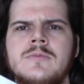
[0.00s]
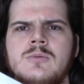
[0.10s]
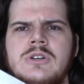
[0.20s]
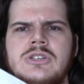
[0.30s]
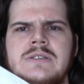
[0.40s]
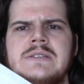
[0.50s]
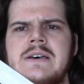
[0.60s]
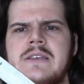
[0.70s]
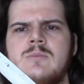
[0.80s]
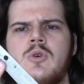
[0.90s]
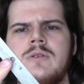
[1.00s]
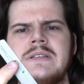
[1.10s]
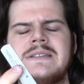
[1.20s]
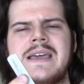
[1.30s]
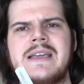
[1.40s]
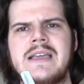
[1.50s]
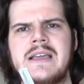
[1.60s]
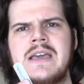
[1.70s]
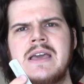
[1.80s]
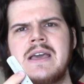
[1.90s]
which is nothing more than taking
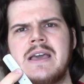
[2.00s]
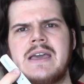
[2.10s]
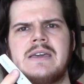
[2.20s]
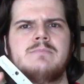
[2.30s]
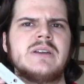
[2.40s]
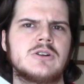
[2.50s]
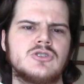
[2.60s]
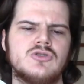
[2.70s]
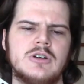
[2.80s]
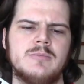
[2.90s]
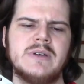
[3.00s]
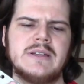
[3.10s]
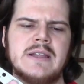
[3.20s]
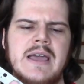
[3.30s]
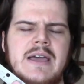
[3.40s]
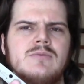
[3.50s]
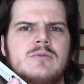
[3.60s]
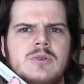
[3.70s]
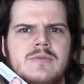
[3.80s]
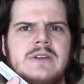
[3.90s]
a bigger drill bit and
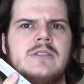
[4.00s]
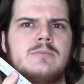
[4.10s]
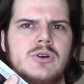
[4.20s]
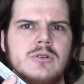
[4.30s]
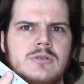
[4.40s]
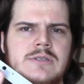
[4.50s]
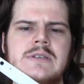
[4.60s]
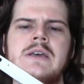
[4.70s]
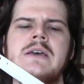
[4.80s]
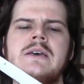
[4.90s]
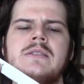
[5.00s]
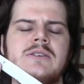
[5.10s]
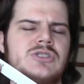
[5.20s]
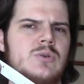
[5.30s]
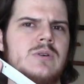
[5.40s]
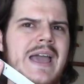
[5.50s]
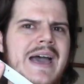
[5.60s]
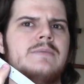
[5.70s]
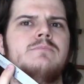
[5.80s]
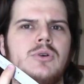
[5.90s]
removing the burrs. This sword
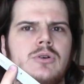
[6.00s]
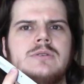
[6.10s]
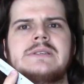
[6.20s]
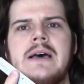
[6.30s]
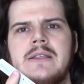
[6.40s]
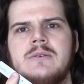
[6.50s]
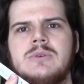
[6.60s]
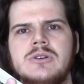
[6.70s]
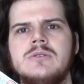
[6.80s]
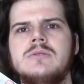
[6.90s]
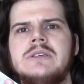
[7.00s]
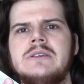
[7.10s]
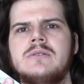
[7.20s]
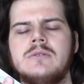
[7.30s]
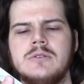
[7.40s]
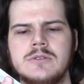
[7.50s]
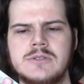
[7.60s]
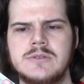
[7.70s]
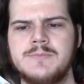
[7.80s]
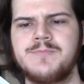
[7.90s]
had burrs on the mekugi holes.